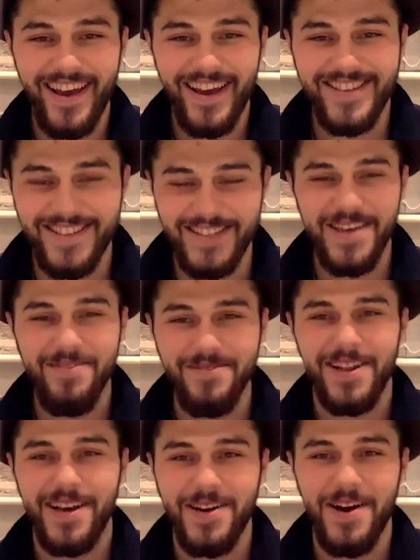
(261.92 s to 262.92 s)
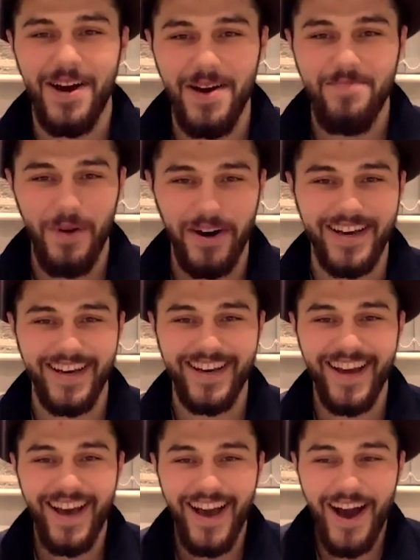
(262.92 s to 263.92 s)
It seems like a Bucky.
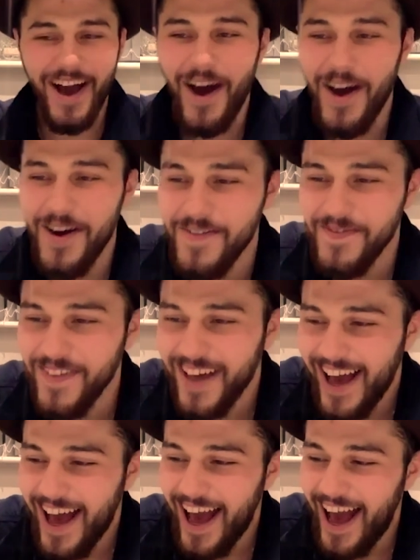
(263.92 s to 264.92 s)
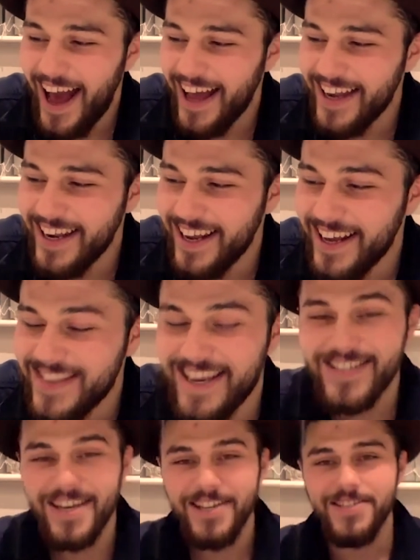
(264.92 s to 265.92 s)
and it's
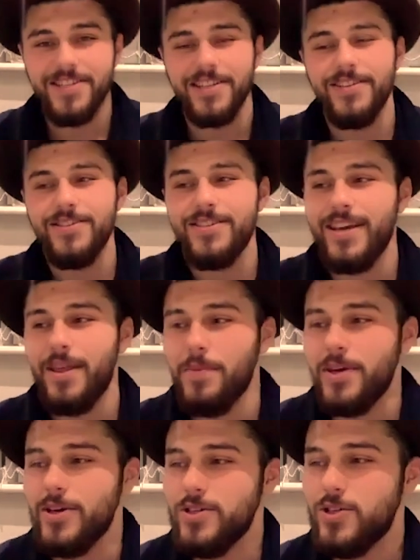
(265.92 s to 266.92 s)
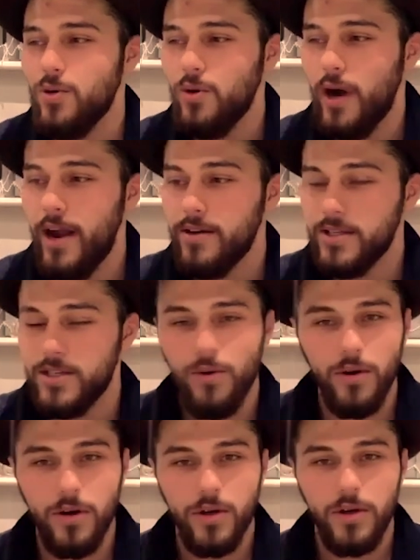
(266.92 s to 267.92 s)
actually interesting that you say that, because you're
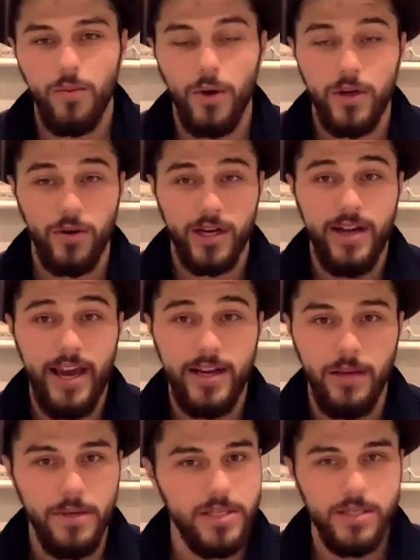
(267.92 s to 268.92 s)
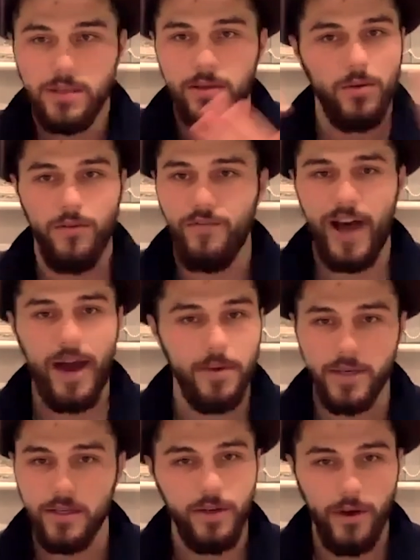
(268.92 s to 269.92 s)
Canadian, but your
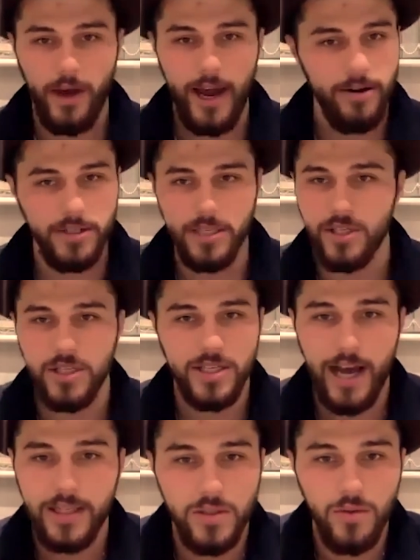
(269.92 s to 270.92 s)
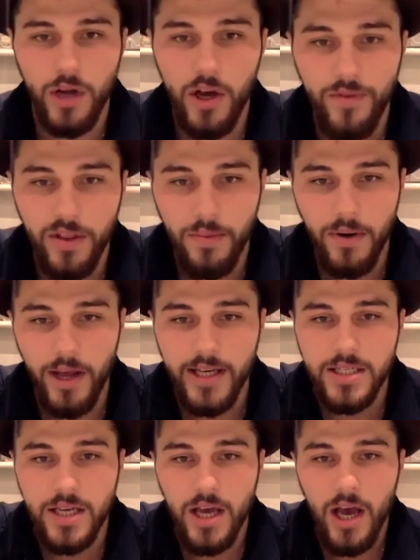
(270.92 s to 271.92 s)
family, you know, your heritage is scattered all over the
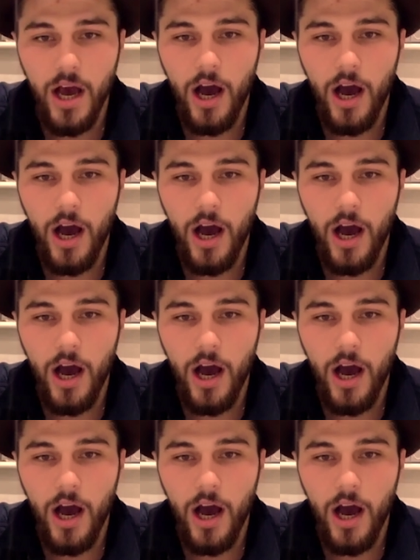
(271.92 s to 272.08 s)
place.